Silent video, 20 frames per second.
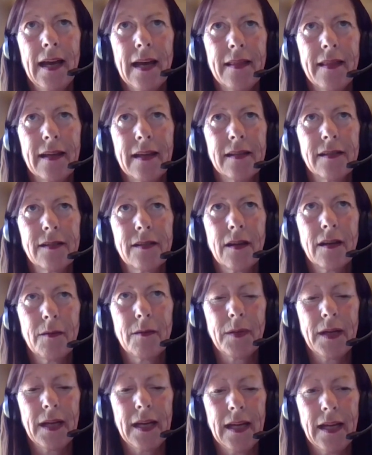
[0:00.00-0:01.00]
I think it's going to
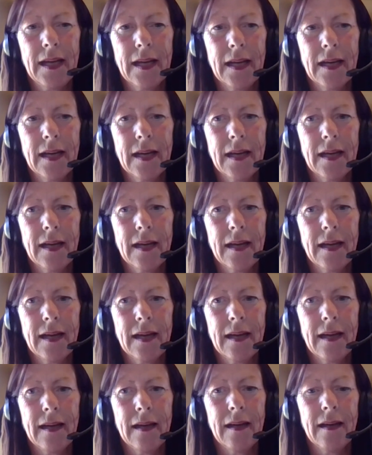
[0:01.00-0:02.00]
be
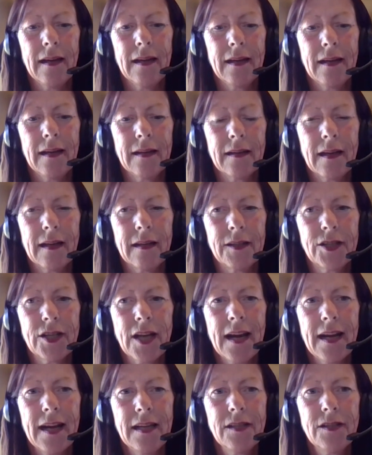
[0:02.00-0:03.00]
a
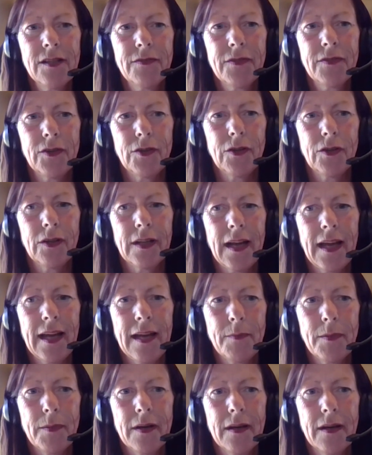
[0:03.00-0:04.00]
challenge for
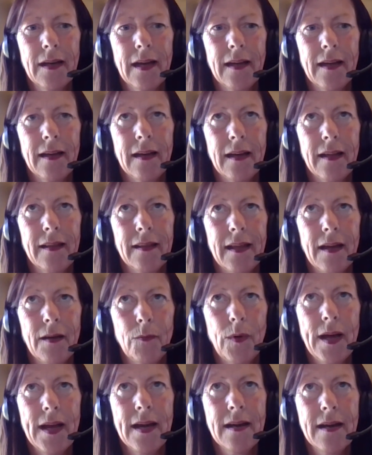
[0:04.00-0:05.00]
Labour and their
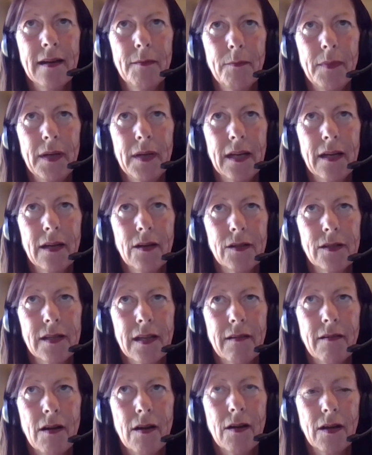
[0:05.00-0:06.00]
win, because
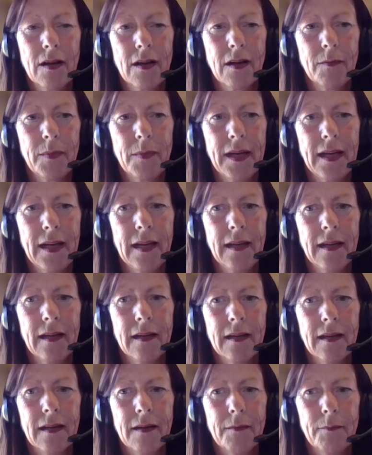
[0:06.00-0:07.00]
there are going to be
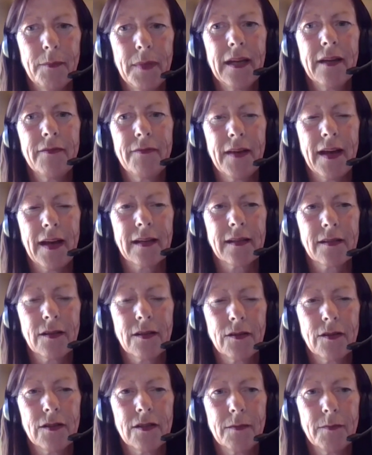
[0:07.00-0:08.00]
big effects
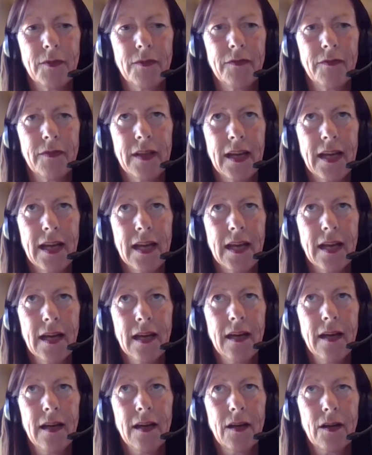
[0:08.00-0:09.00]
on some of the
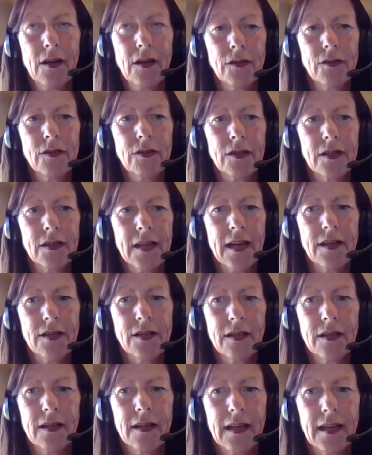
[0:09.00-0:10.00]

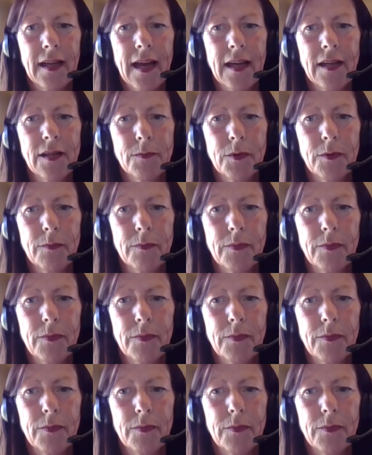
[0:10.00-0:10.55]
consultation and engagement